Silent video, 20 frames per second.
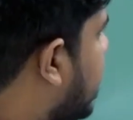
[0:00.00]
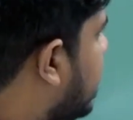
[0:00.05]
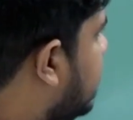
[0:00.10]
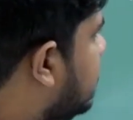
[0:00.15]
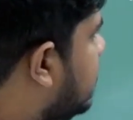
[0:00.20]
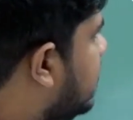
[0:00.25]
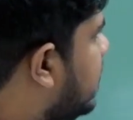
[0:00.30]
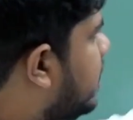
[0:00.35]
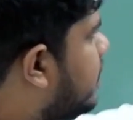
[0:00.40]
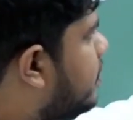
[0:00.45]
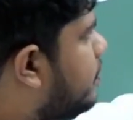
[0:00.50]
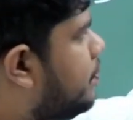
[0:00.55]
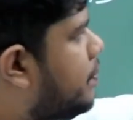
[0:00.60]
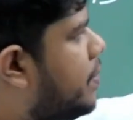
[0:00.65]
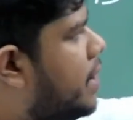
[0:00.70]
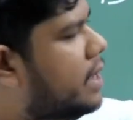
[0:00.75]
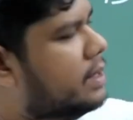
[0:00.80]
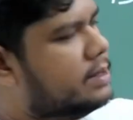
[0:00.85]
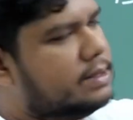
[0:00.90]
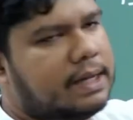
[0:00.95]
under
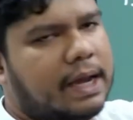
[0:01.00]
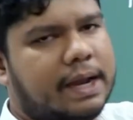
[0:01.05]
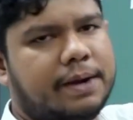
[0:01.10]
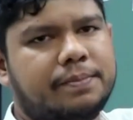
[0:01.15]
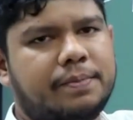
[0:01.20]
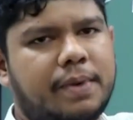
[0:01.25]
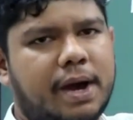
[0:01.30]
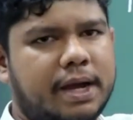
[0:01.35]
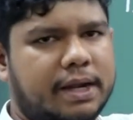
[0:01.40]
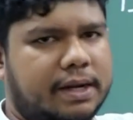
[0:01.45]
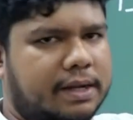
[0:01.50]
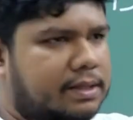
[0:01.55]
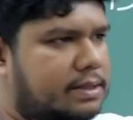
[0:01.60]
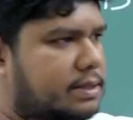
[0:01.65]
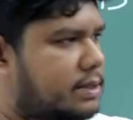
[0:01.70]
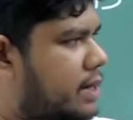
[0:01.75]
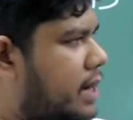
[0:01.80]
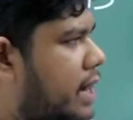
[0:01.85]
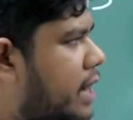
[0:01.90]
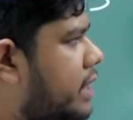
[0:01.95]
plus and
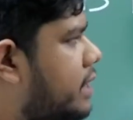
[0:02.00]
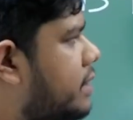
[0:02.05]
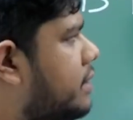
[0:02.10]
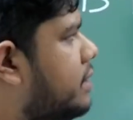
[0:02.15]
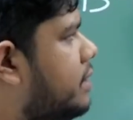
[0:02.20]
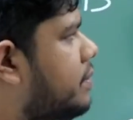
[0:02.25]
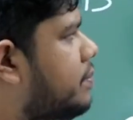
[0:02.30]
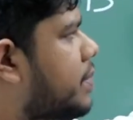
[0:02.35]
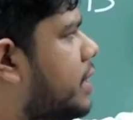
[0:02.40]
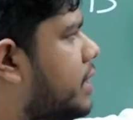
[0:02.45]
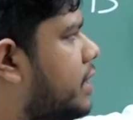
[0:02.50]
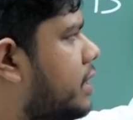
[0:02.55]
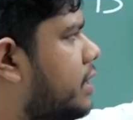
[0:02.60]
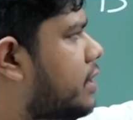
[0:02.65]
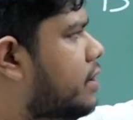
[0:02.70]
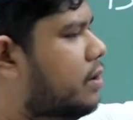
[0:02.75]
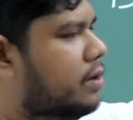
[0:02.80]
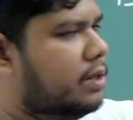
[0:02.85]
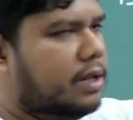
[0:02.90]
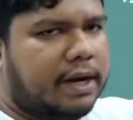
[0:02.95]
minus, right,
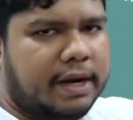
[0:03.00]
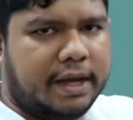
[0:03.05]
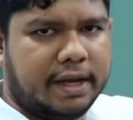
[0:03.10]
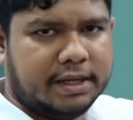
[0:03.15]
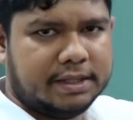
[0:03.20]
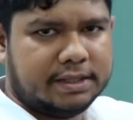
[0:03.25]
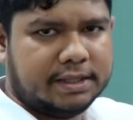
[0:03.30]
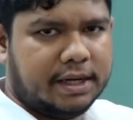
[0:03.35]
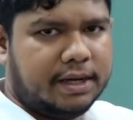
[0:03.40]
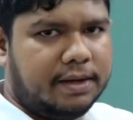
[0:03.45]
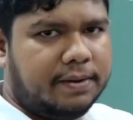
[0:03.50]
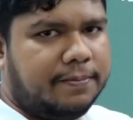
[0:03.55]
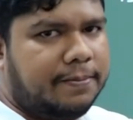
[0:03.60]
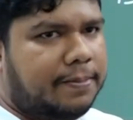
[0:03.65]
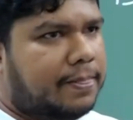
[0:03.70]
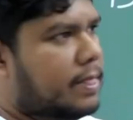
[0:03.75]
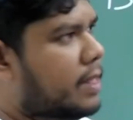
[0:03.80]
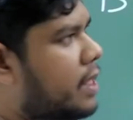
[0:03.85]
depending on the nature.